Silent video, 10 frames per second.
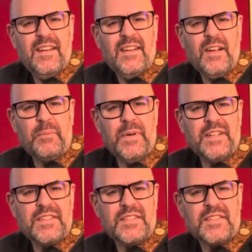I
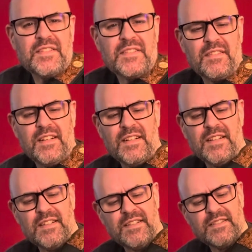practice
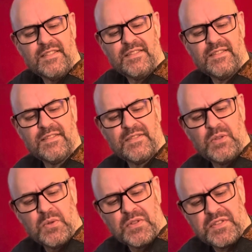
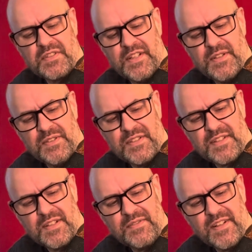chord scales and
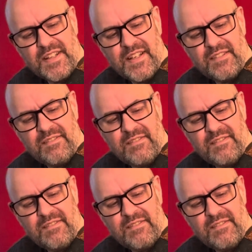stuff like that.